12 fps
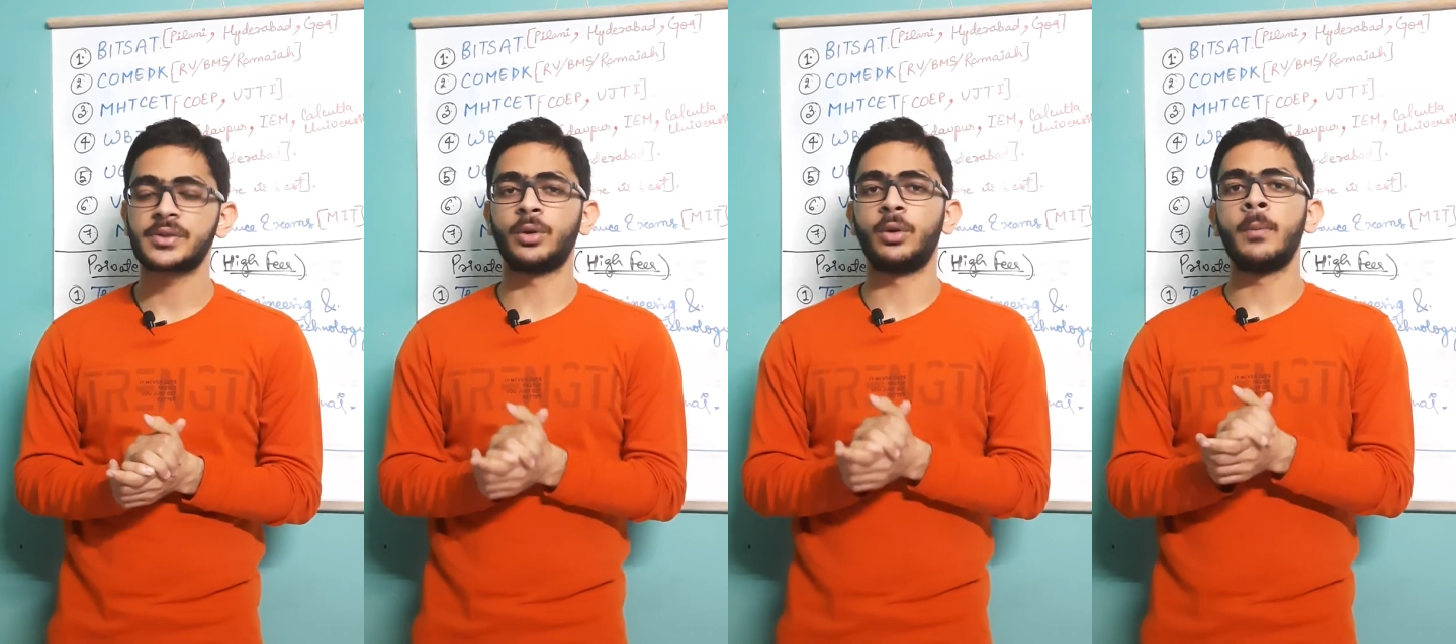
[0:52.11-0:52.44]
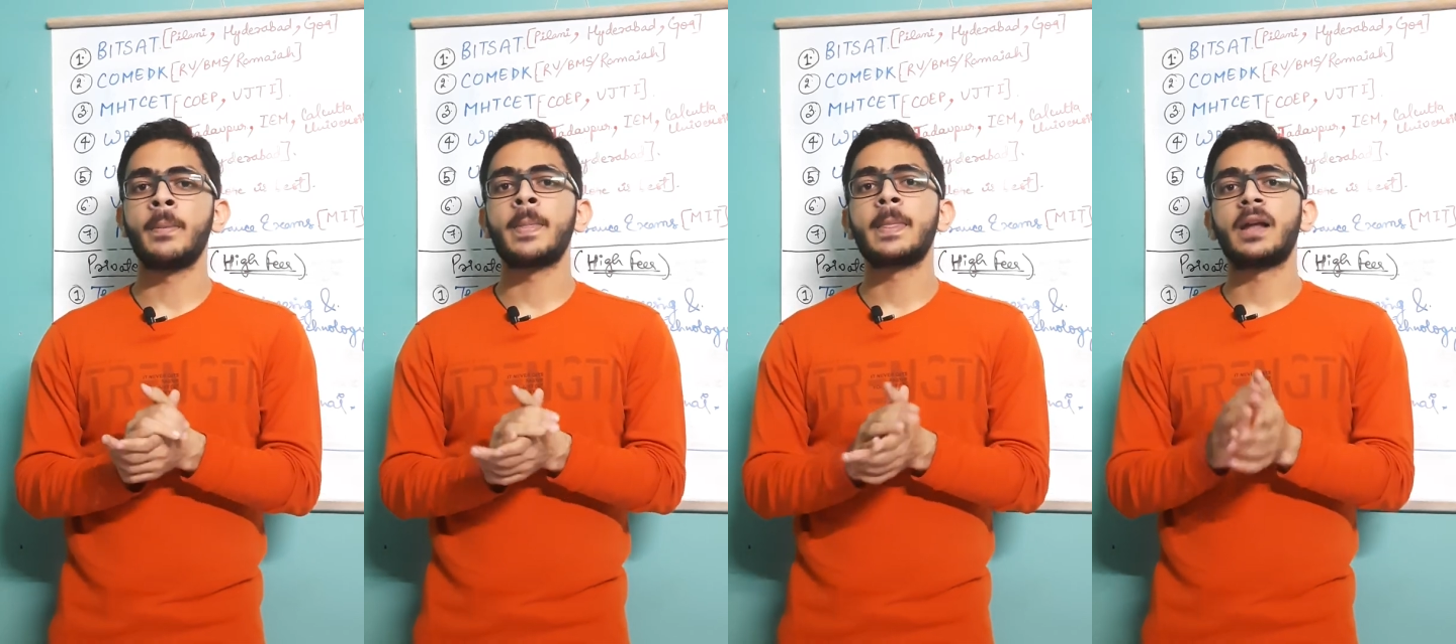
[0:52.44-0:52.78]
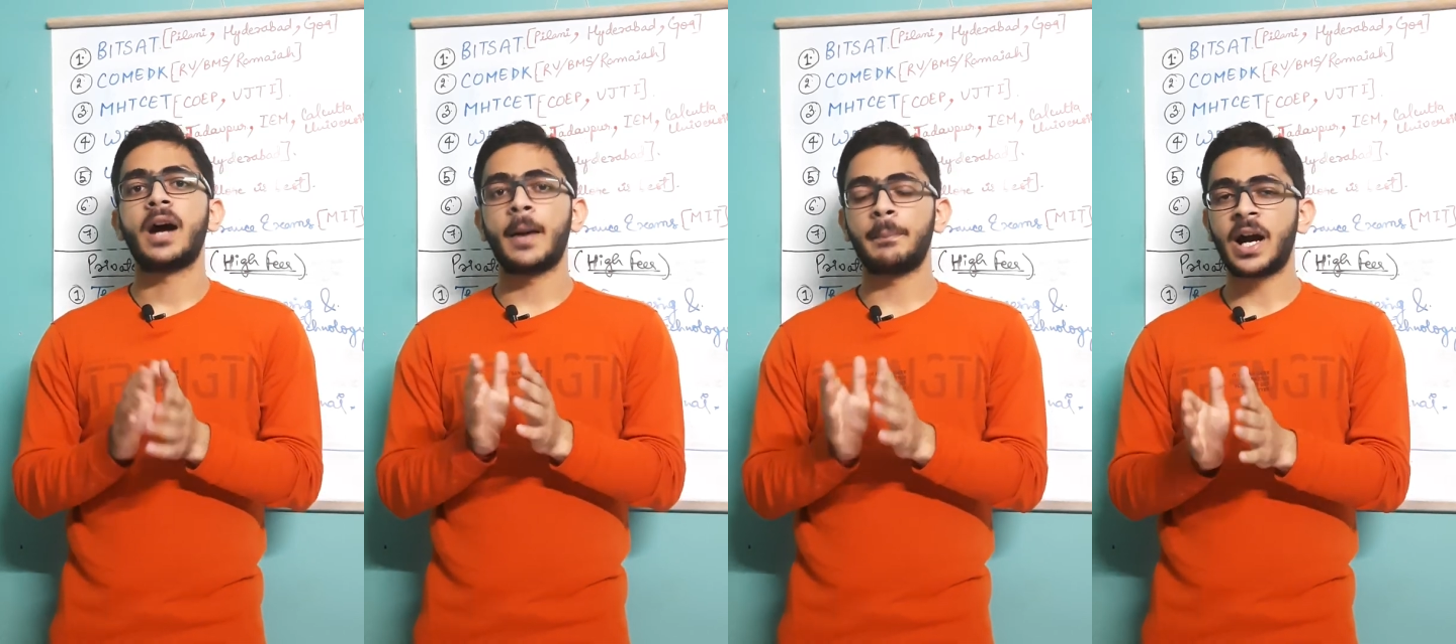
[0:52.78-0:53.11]
So
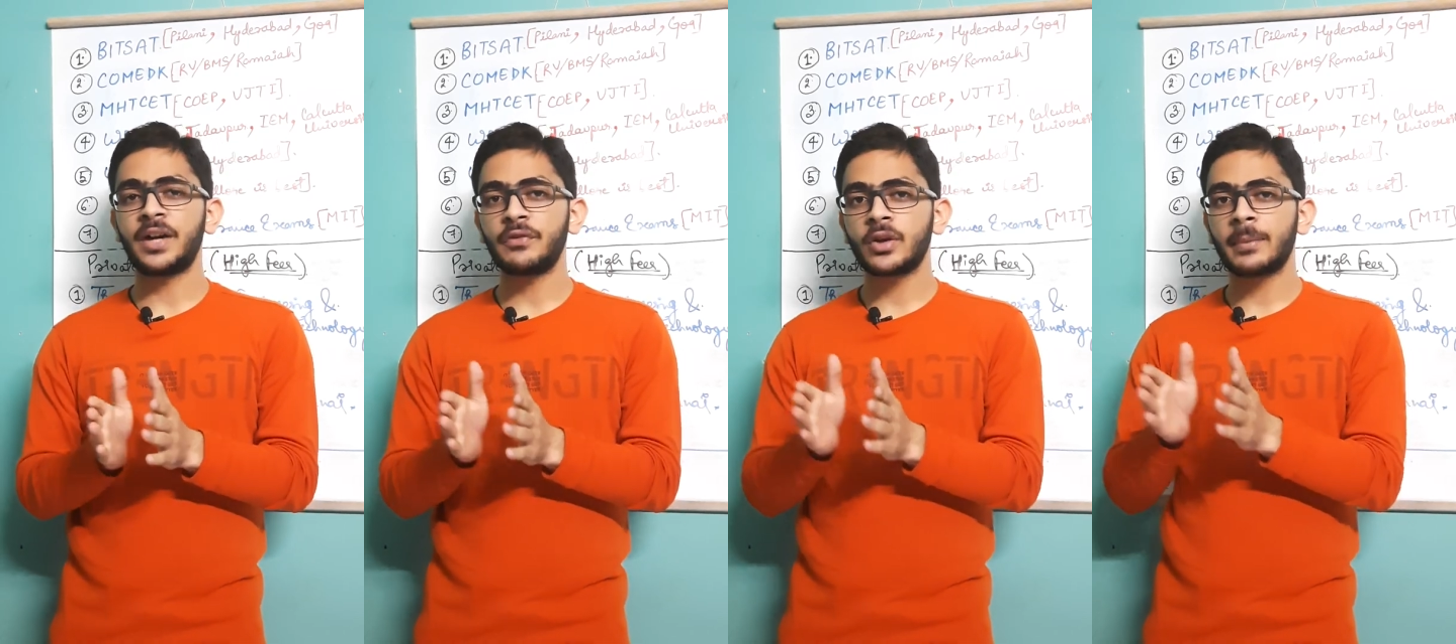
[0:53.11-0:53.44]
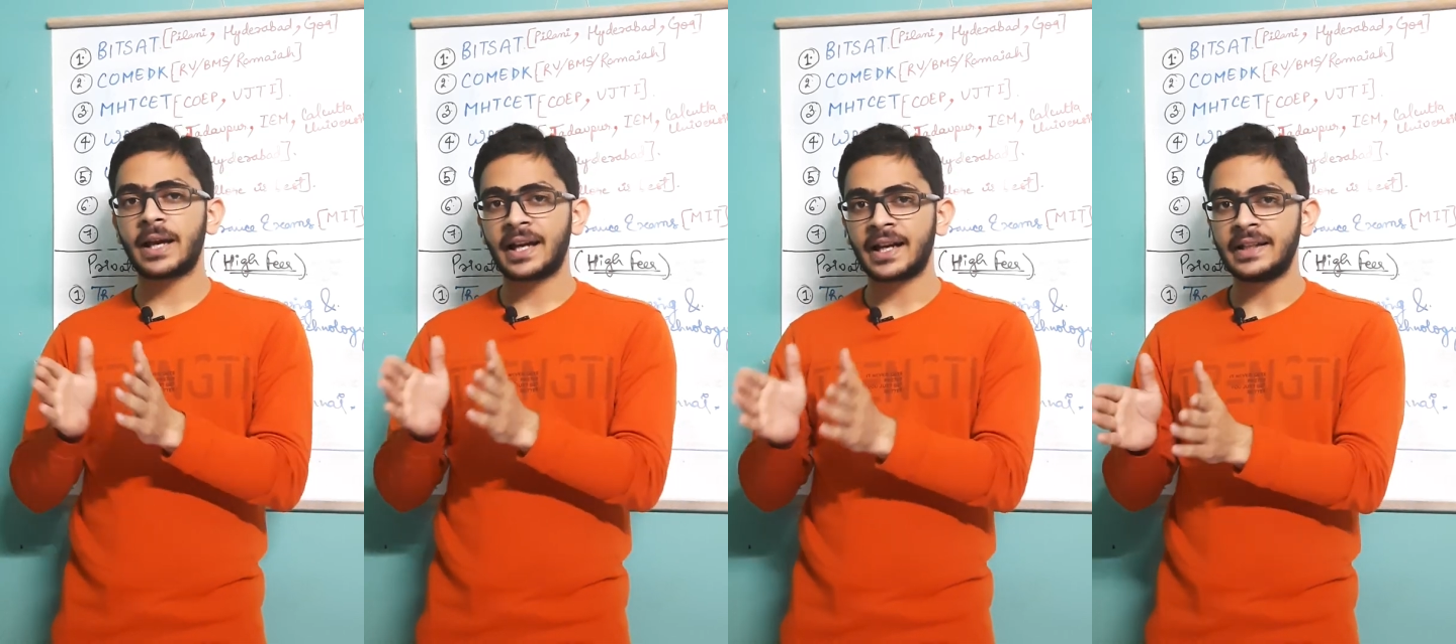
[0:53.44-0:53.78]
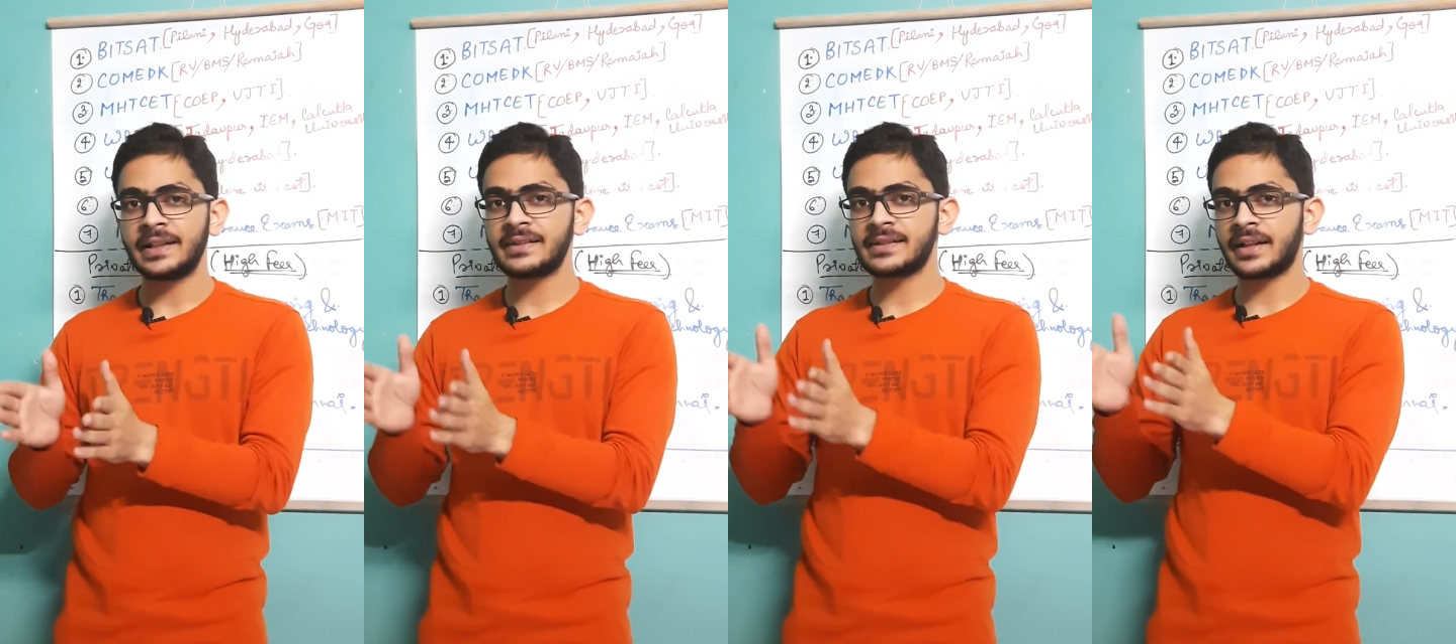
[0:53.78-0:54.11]
apart from
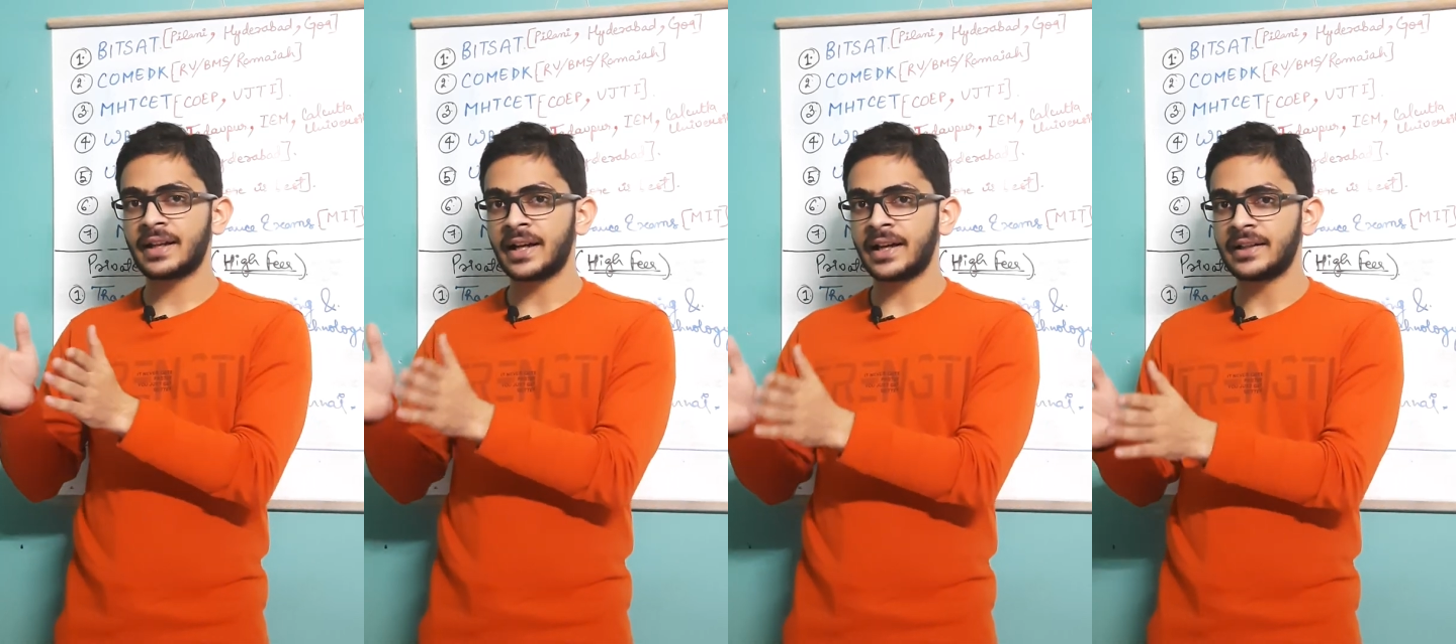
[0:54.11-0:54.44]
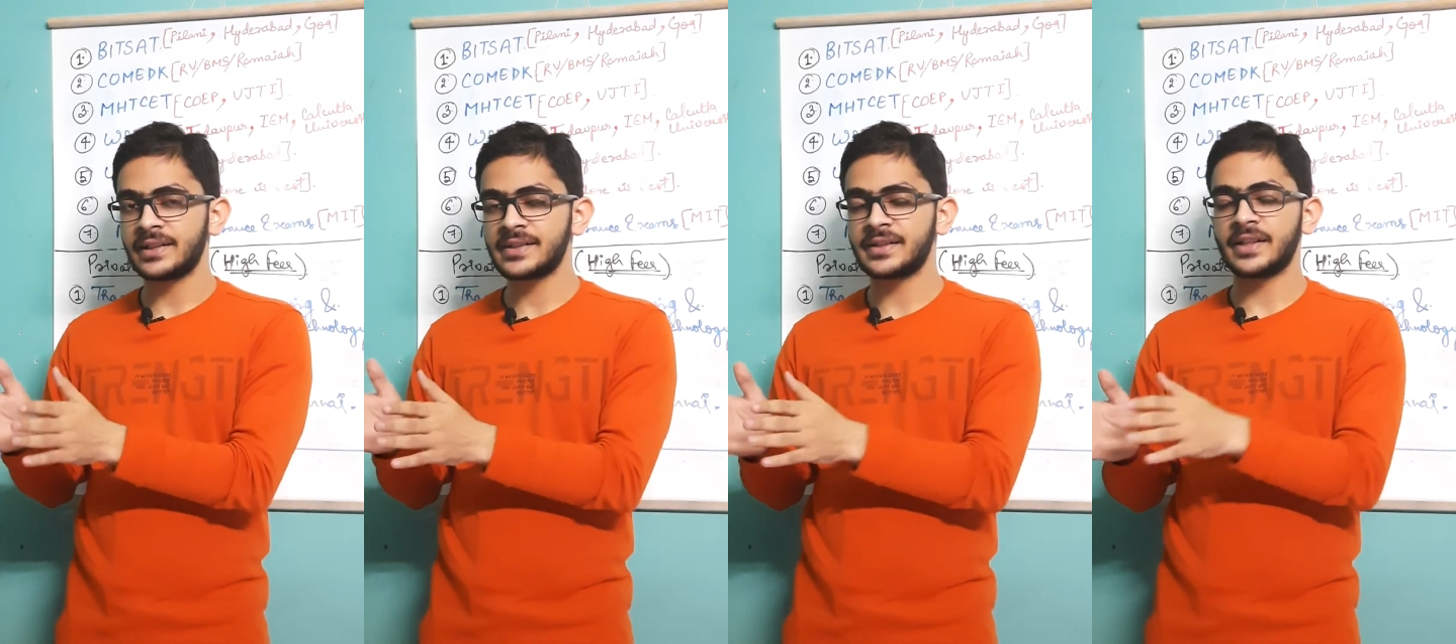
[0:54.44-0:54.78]
NITs and IITs,